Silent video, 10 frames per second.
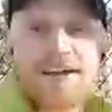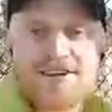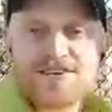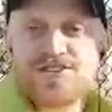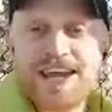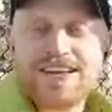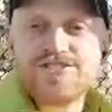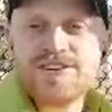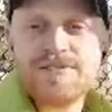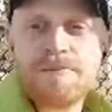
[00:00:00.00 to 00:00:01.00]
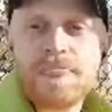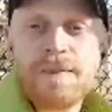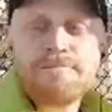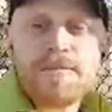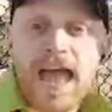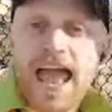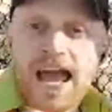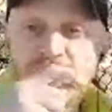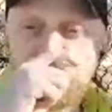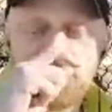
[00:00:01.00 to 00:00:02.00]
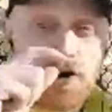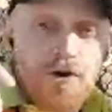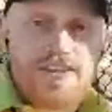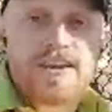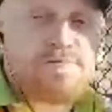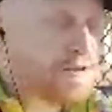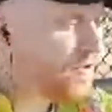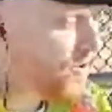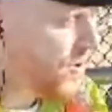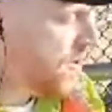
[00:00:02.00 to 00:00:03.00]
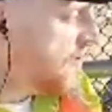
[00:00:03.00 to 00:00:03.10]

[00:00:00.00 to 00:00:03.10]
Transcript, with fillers: interchange and you go in the computer